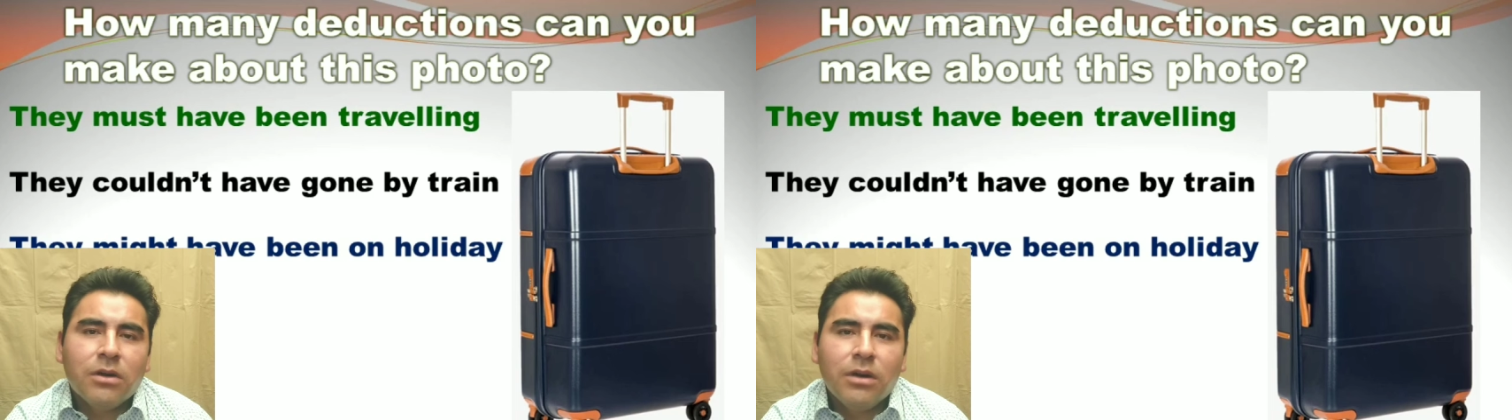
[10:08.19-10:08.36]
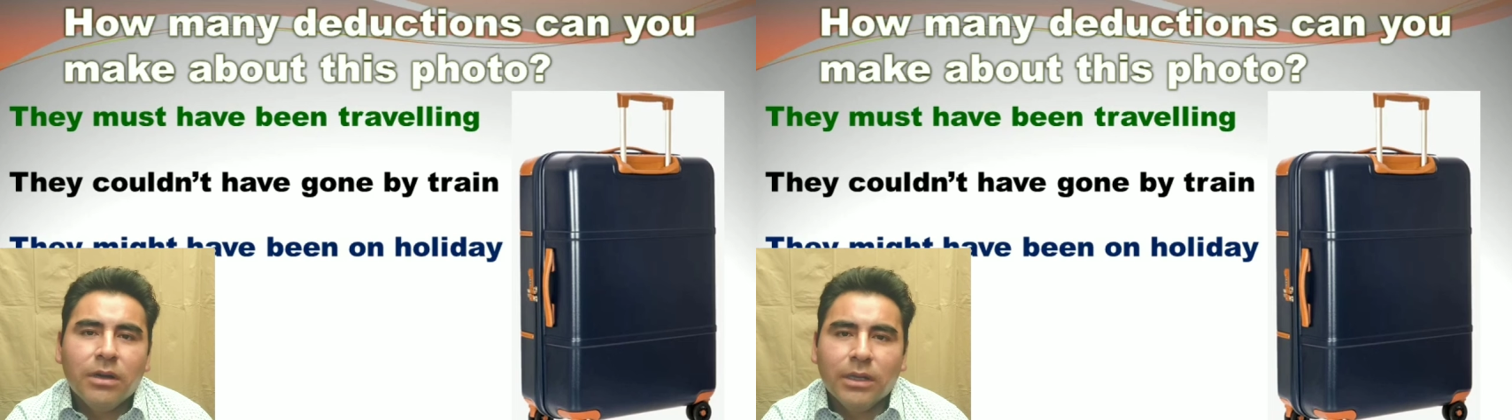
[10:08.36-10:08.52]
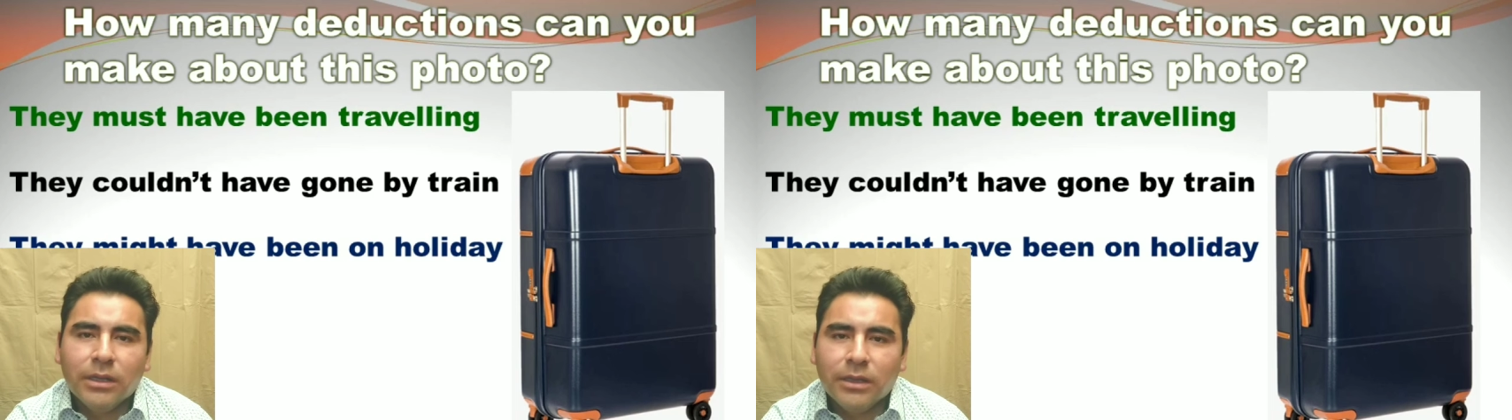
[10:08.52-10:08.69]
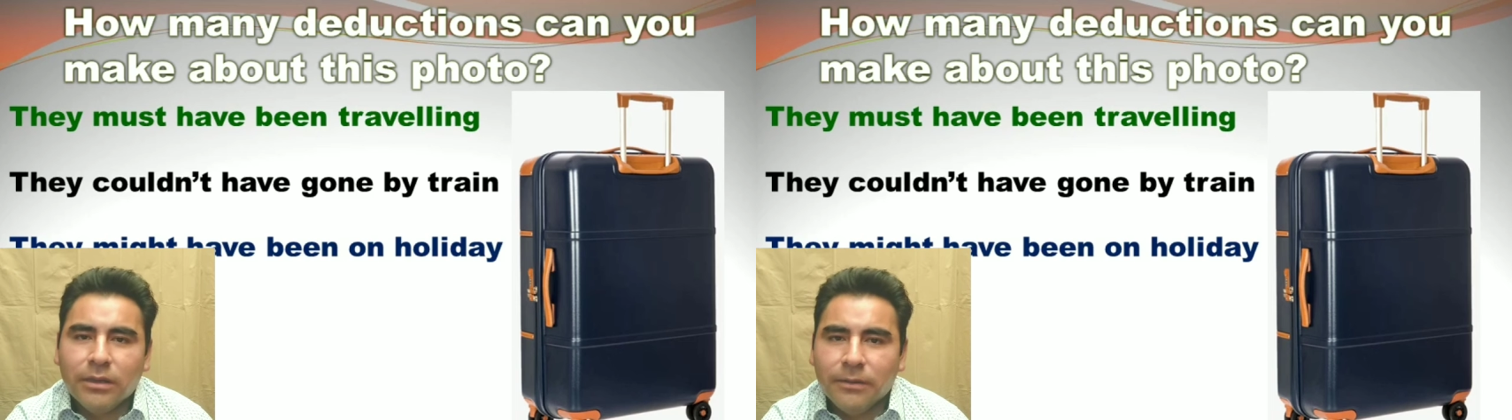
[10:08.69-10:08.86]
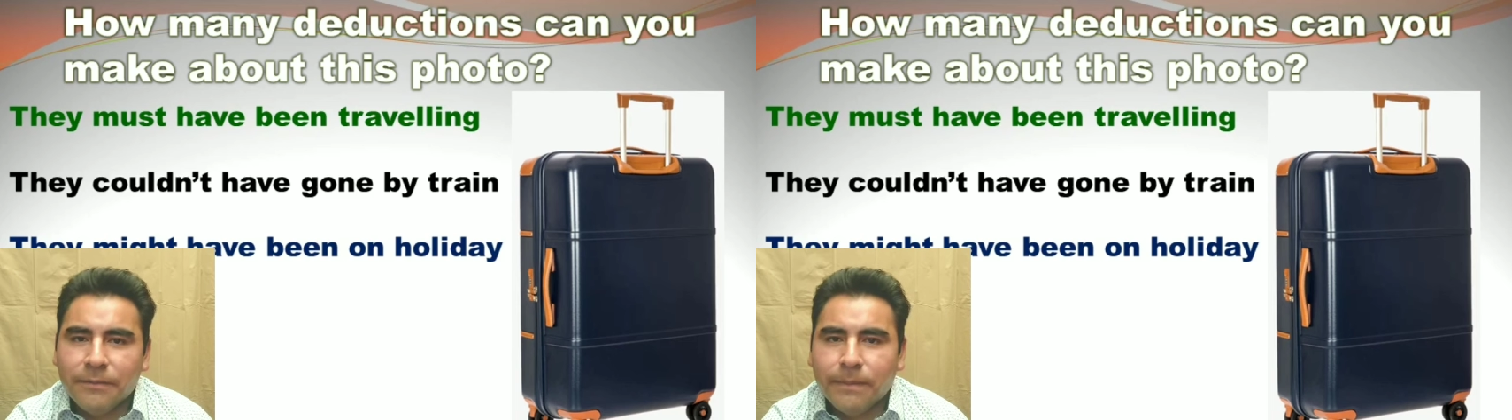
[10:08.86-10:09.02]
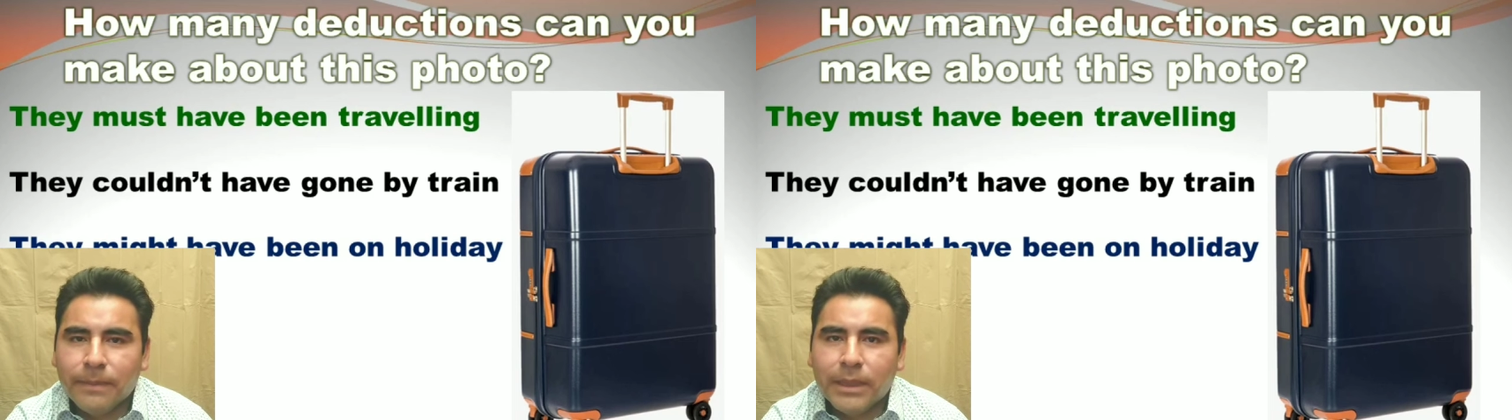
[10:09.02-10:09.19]

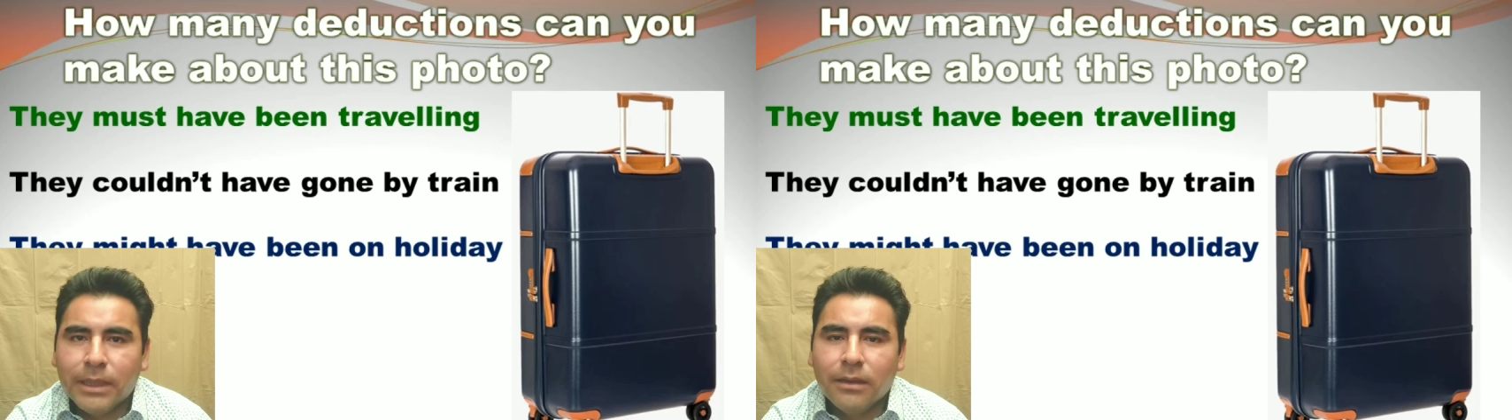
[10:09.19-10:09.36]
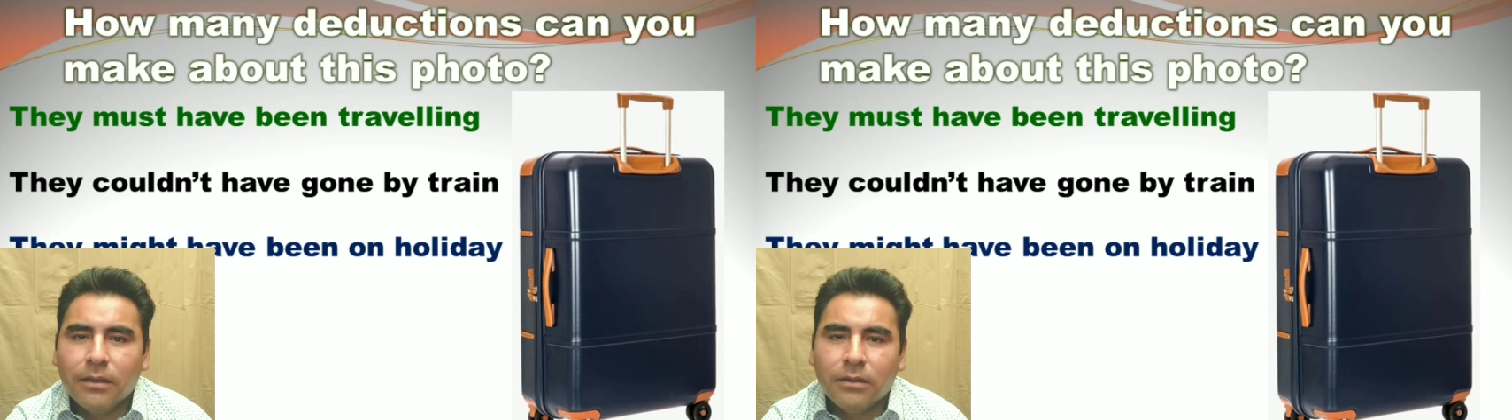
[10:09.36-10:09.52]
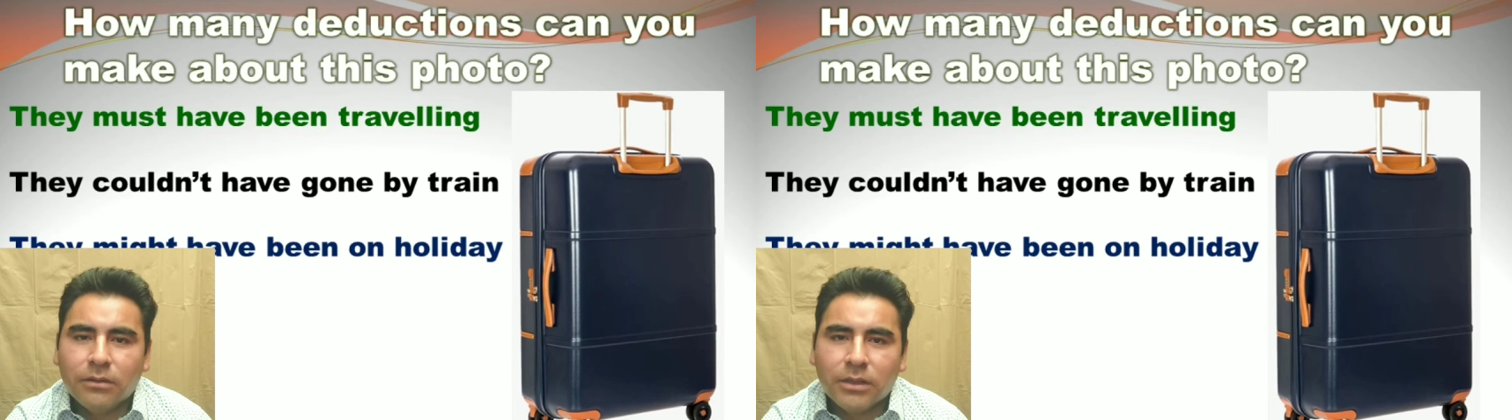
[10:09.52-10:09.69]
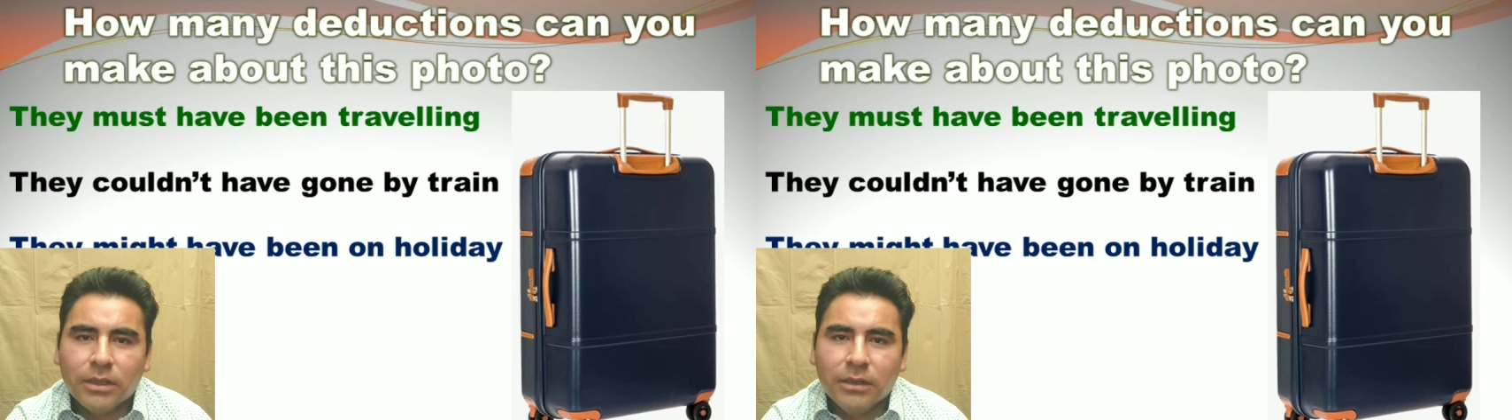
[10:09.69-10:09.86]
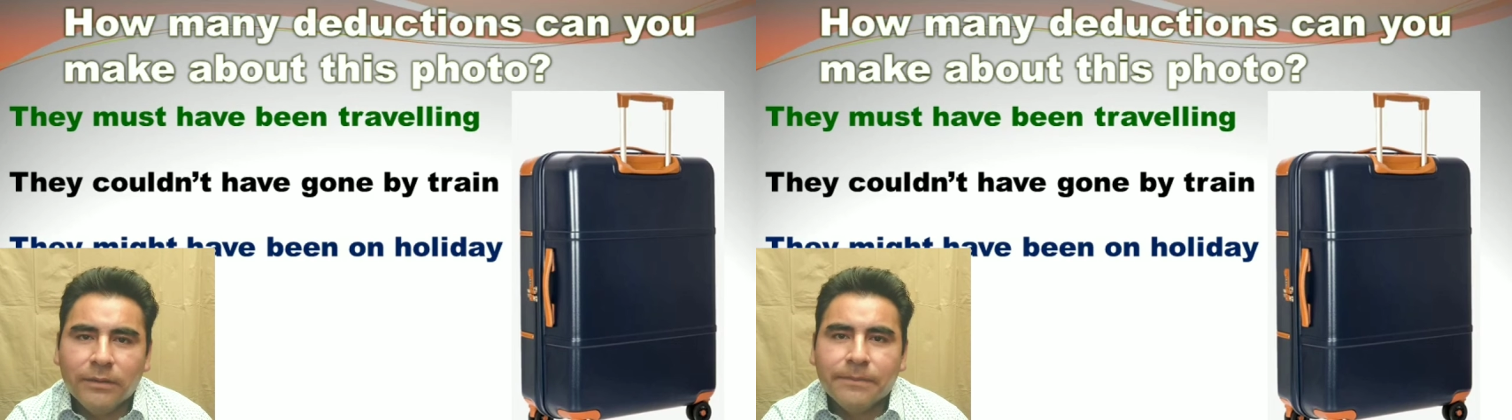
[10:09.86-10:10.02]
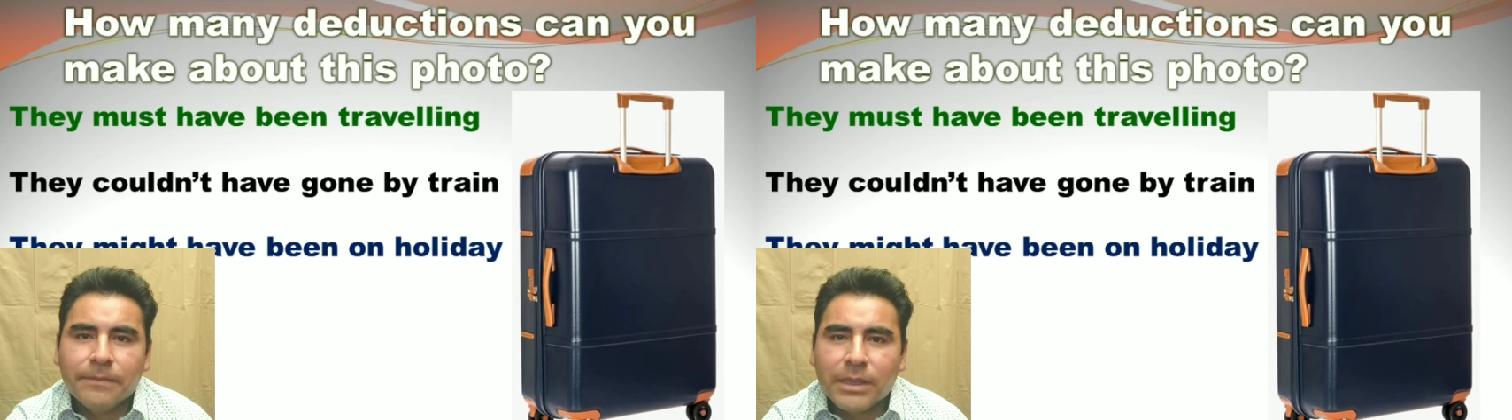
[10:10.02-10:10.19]
holiday.
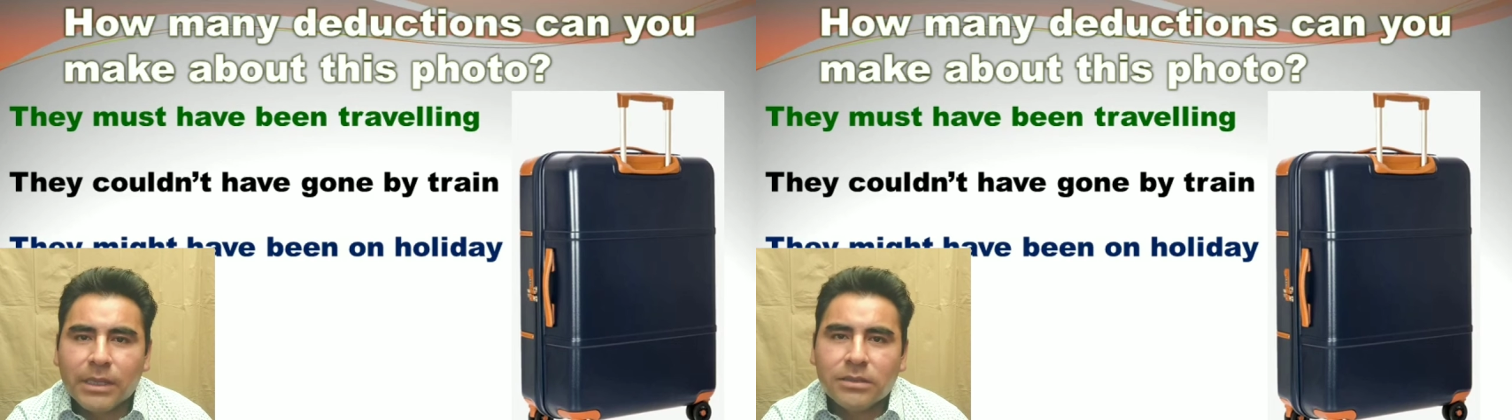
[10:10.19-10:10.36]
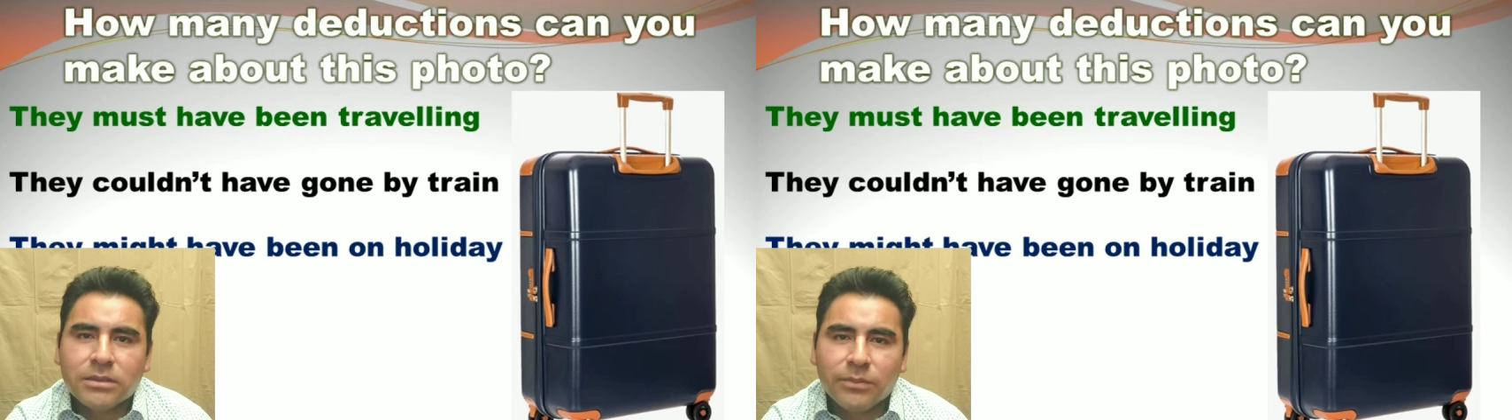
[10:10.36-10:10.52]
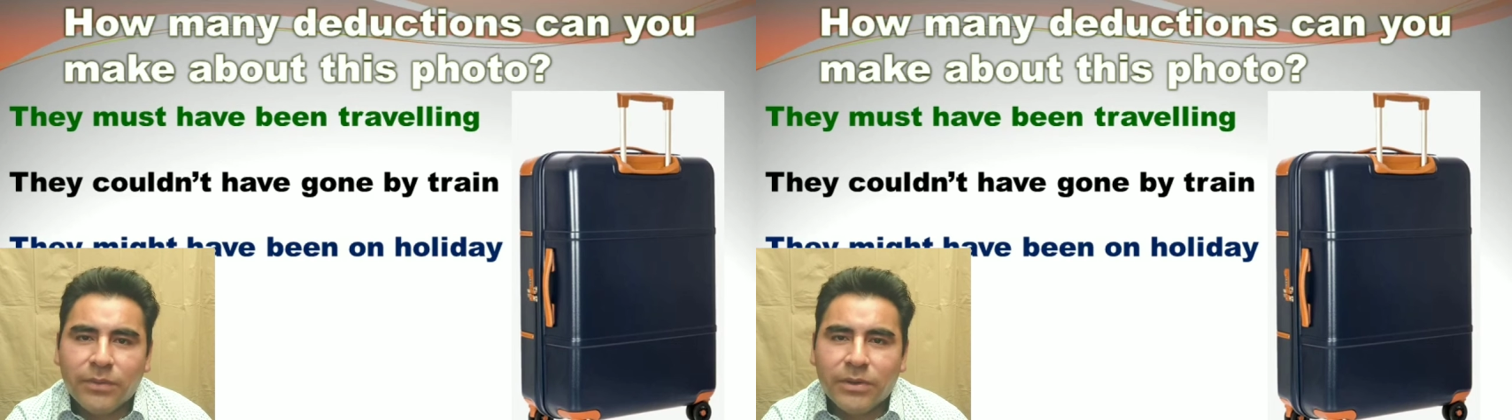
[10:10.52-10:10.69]
Okay, it's a